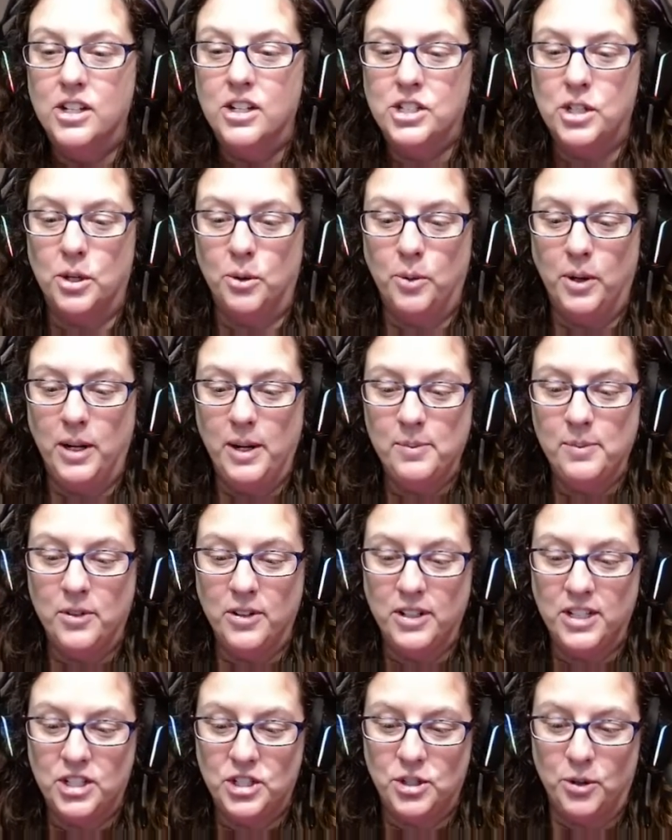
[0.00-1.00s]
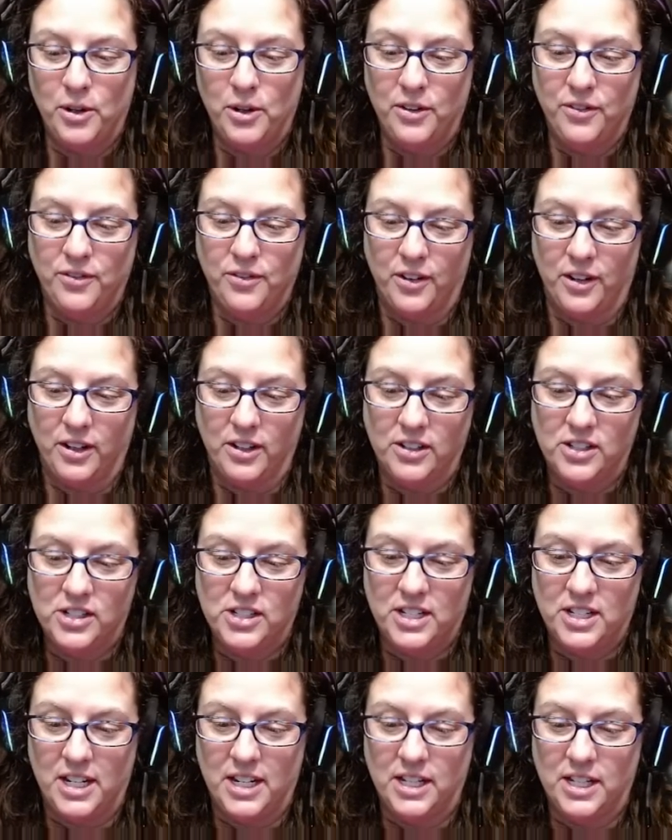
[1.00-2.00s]
So what I'm going to show you
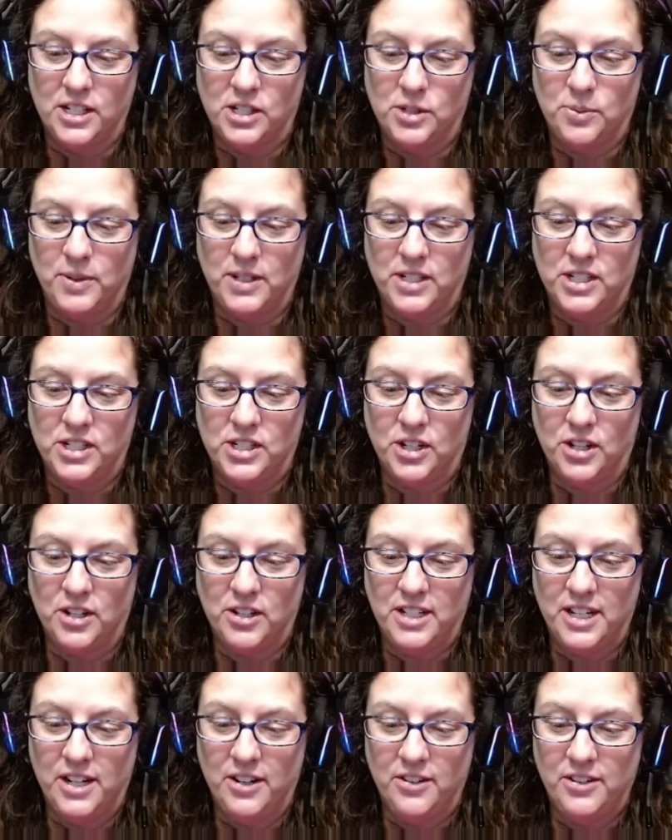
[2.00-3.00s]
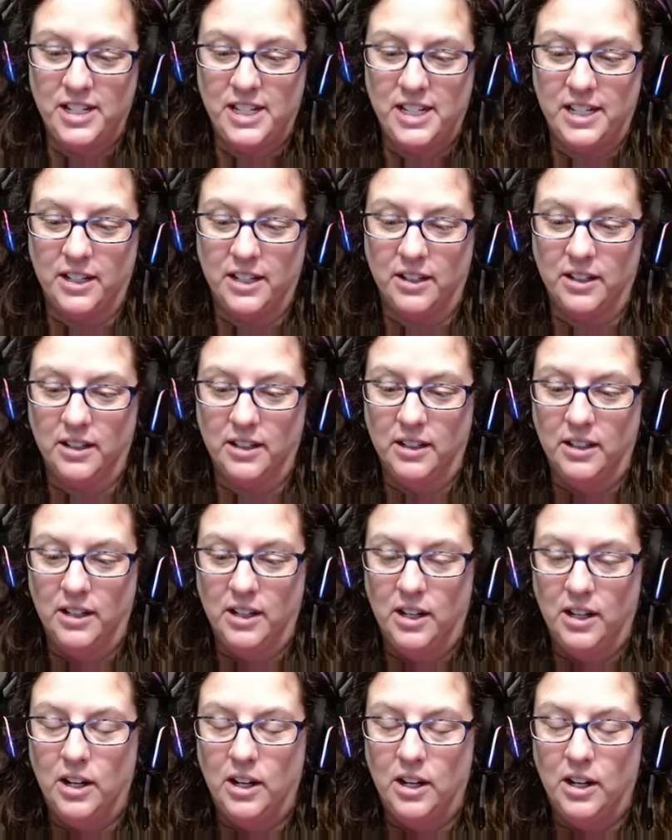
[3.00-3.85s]
first is we start down here